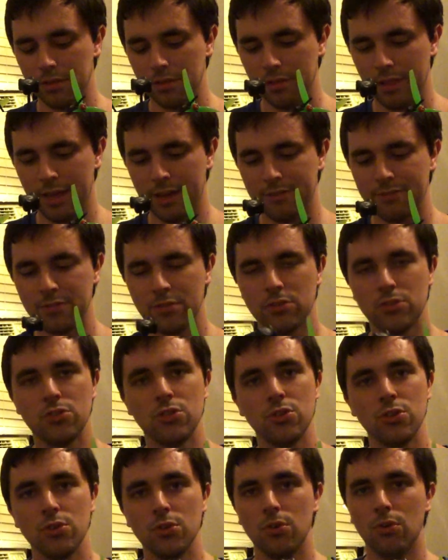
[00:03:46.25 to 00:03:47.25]
left
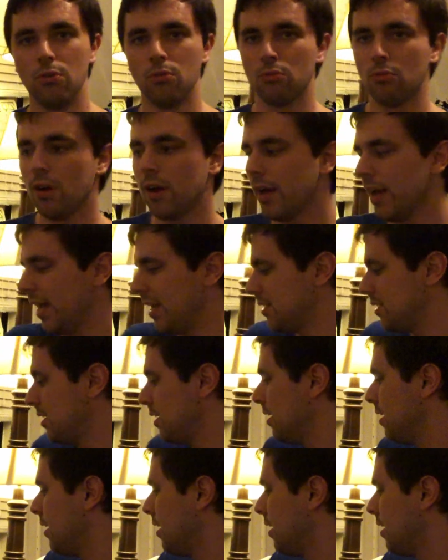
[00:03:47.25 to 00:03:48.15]
to right.